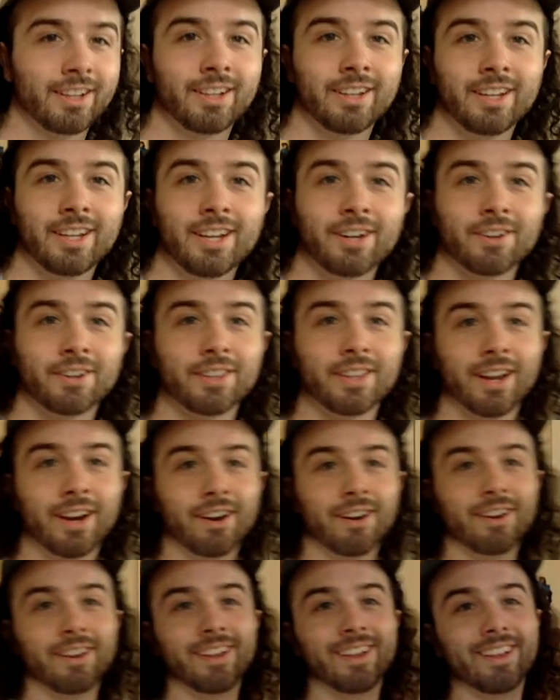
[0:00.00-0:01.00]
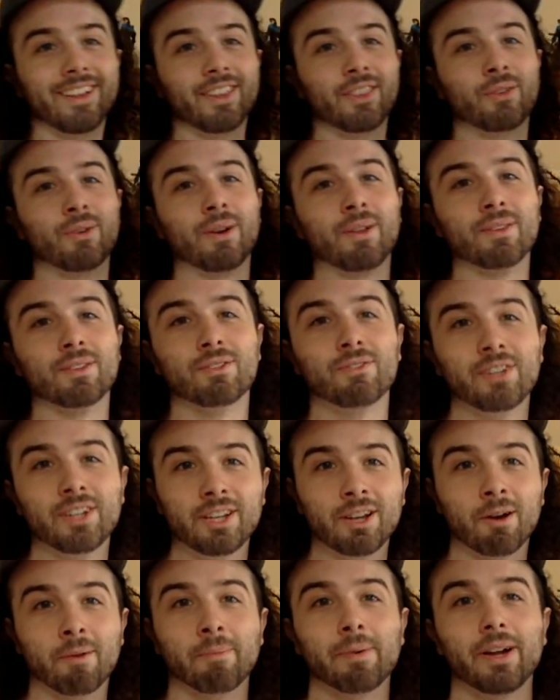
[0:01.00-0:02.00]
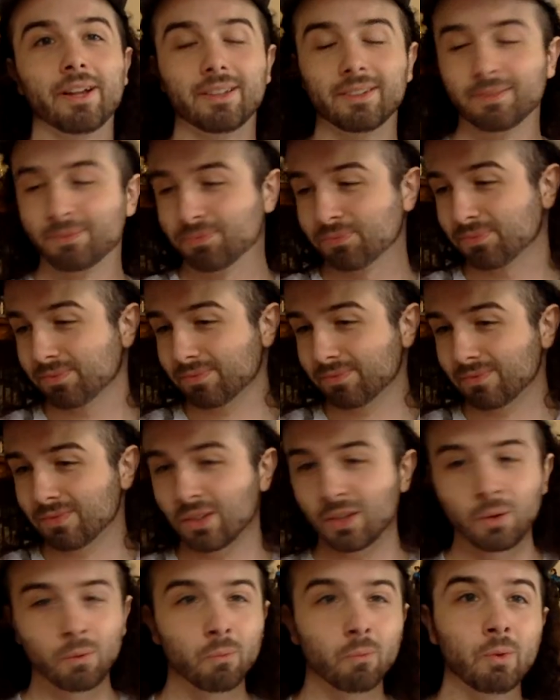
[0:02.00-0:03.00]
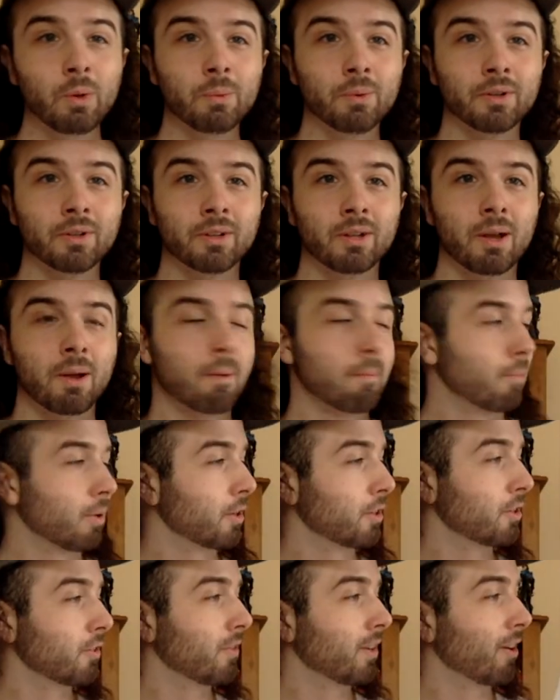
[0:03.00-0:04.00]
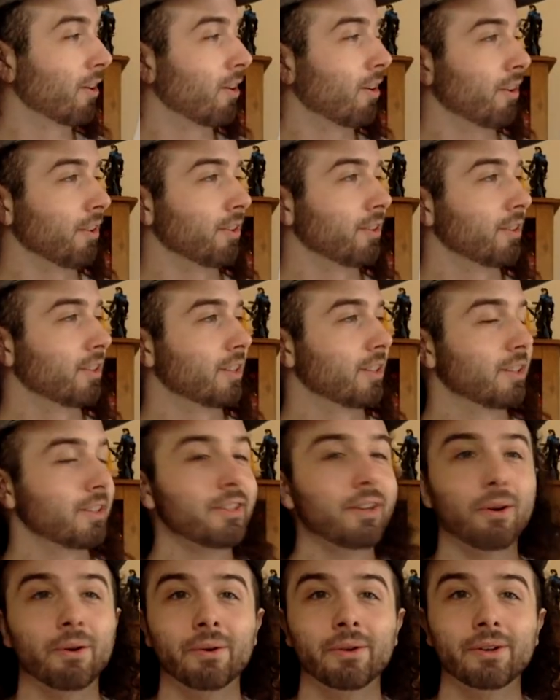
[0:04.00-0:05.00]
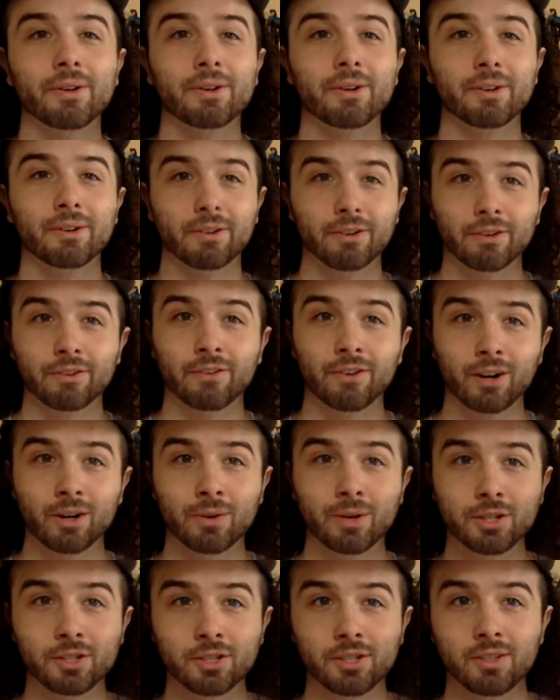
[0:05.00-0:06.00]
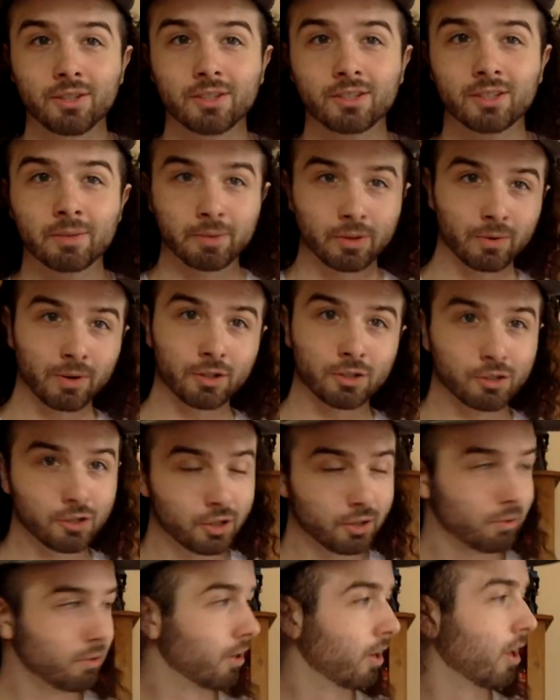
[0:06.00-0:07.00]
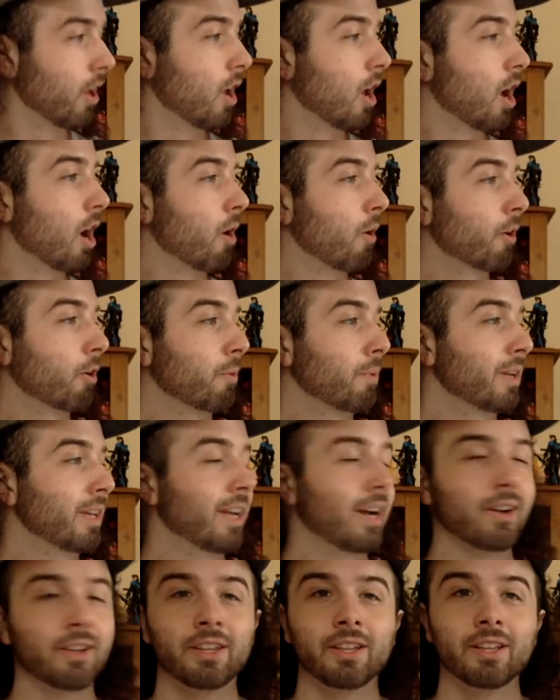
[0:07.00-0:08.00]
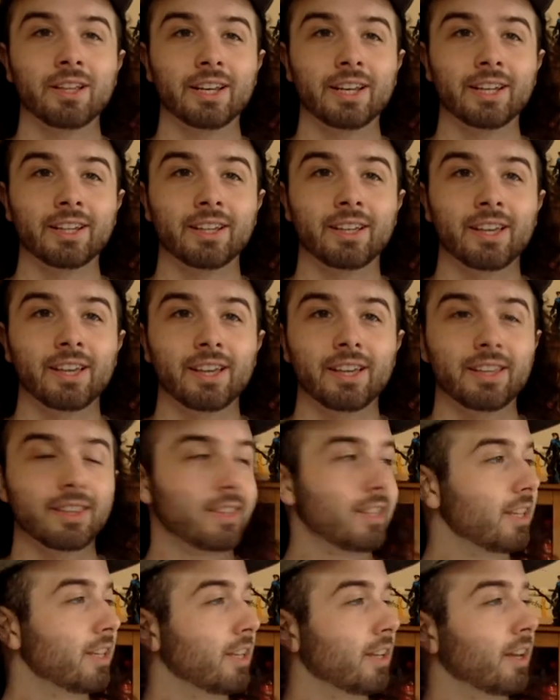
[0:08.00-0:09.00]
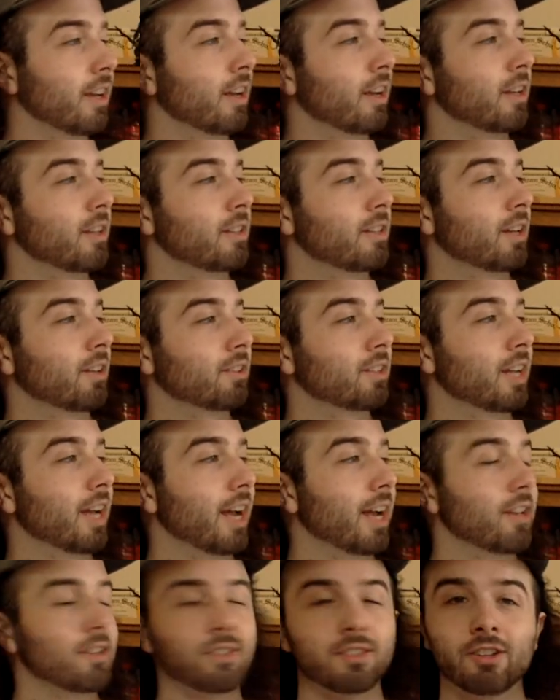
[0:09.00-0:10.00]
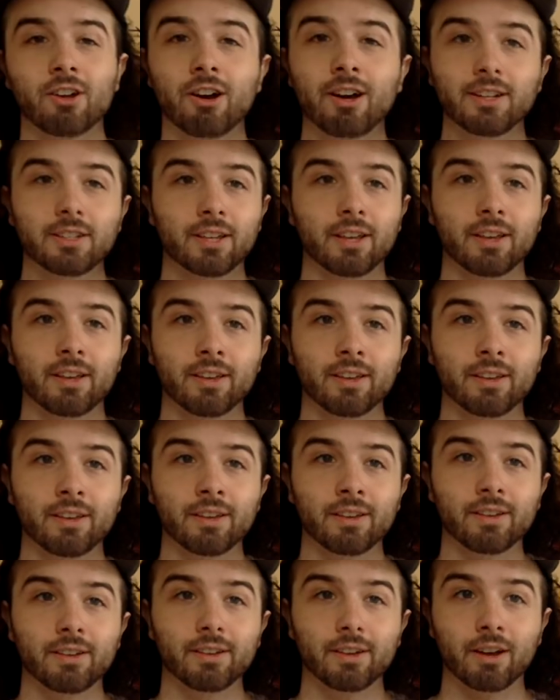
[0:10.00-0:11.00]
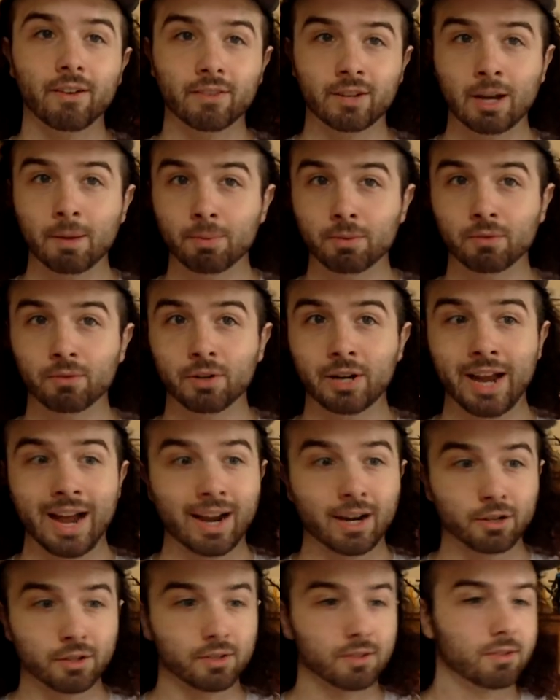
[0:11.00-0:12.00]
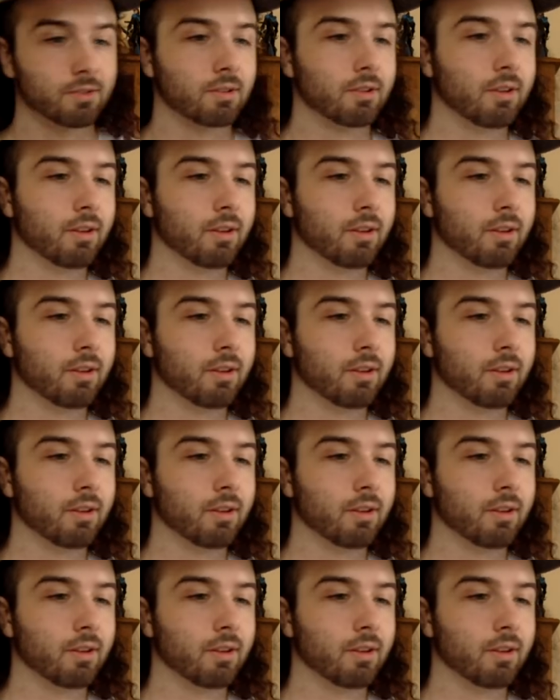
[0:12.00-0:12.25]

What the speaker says: here and there throughout this video, but we will persevere on. So, for our question, this is going to be question 2. We're going to be calculating the delta S naught of a couple of reactions.